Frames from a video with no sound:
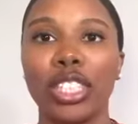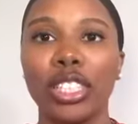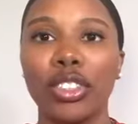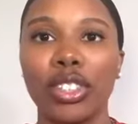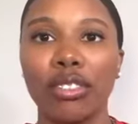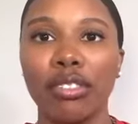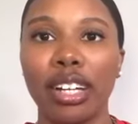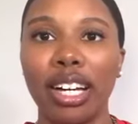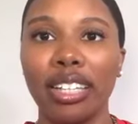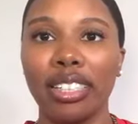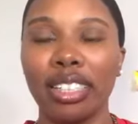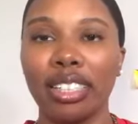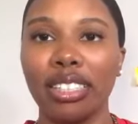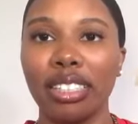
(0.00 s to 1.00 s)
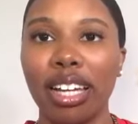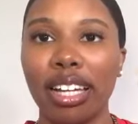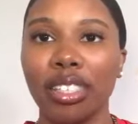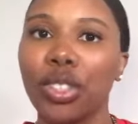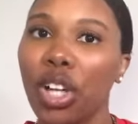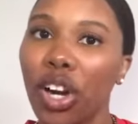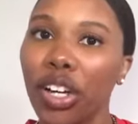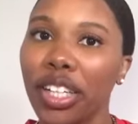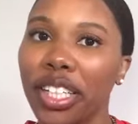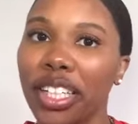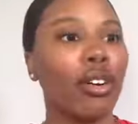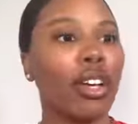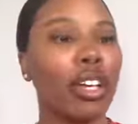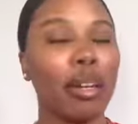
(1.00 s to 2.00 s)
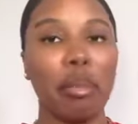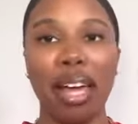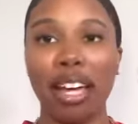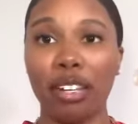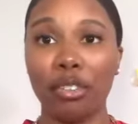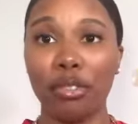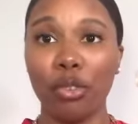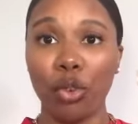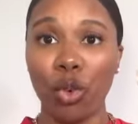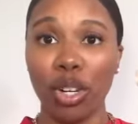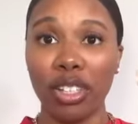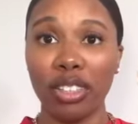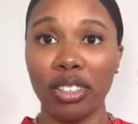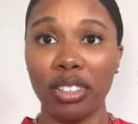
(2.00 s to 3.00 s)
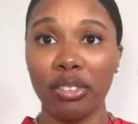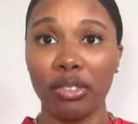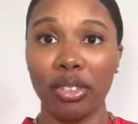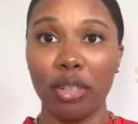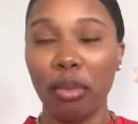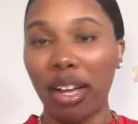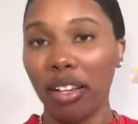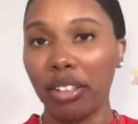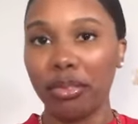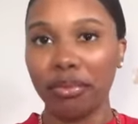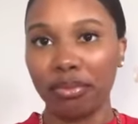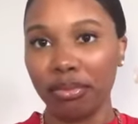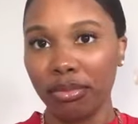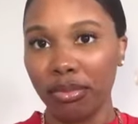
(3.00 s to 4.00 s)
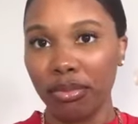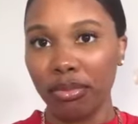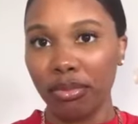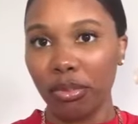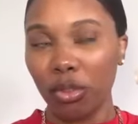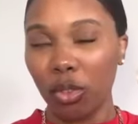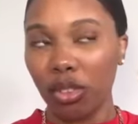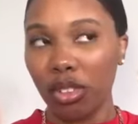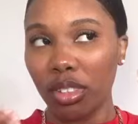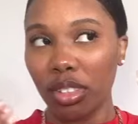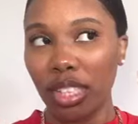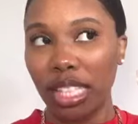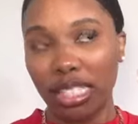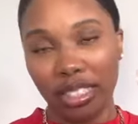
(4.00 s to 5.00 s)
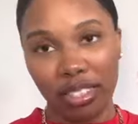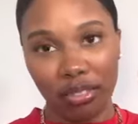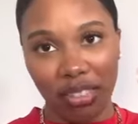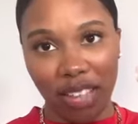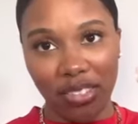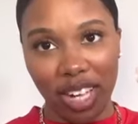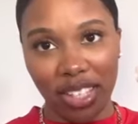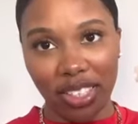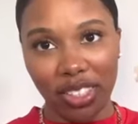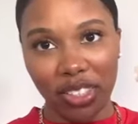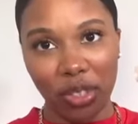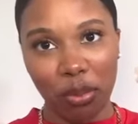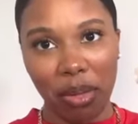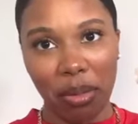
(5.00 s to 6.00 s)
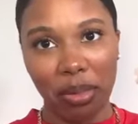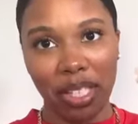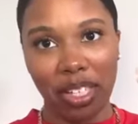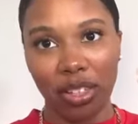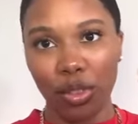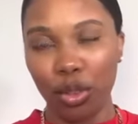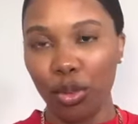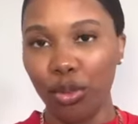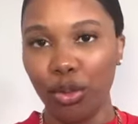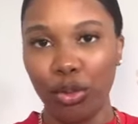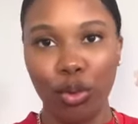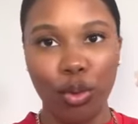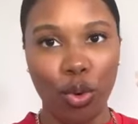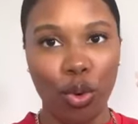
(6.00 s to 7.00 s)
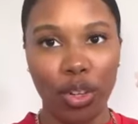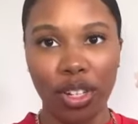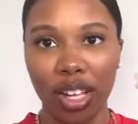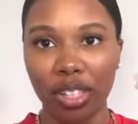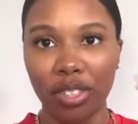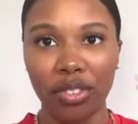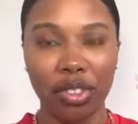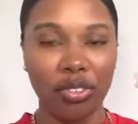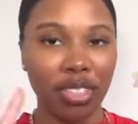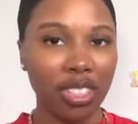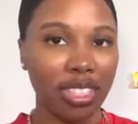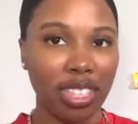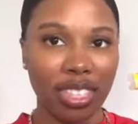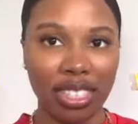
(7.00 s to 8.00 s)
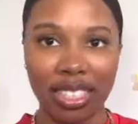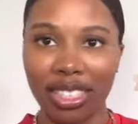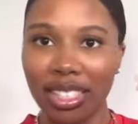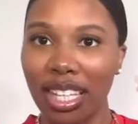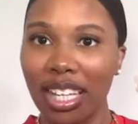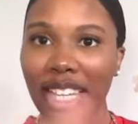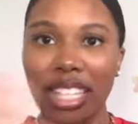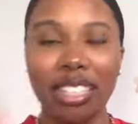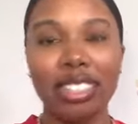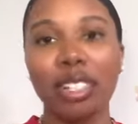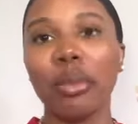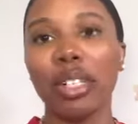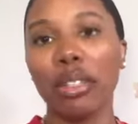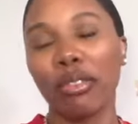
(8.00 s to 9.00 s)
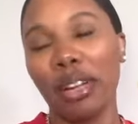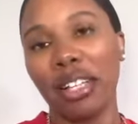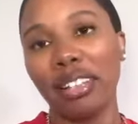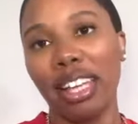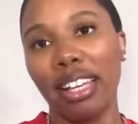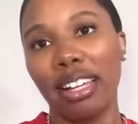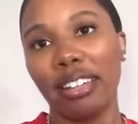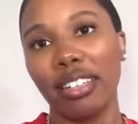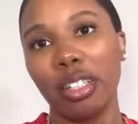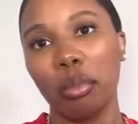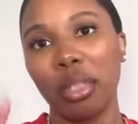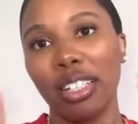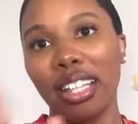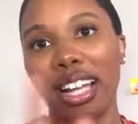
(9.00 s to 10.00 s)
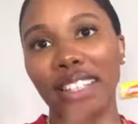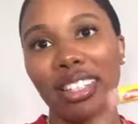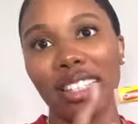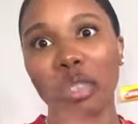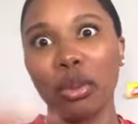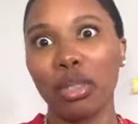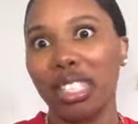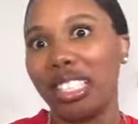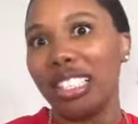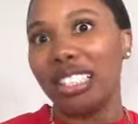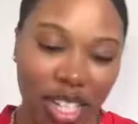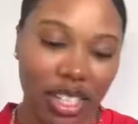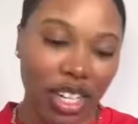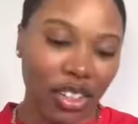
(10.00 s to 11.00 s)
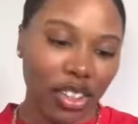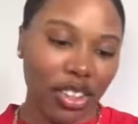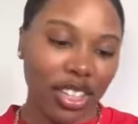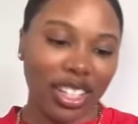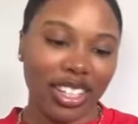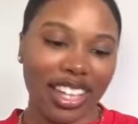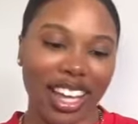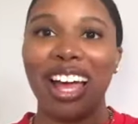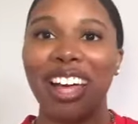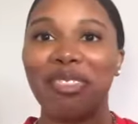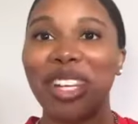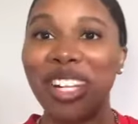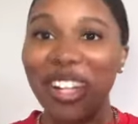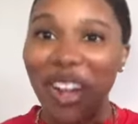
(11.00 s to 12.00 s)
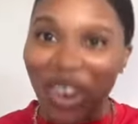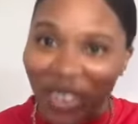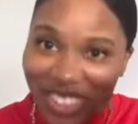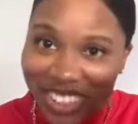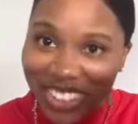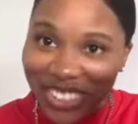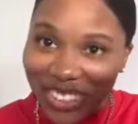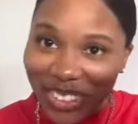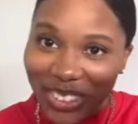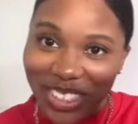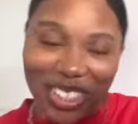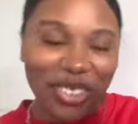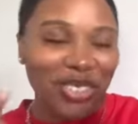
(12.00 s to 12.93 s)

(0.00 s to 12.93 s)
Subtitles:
you can find these at Target in a pack of 4 for about less than $5, so probably like $4.50, somewhere around that area, but I think it's pretty good. Another thing that I've been going to this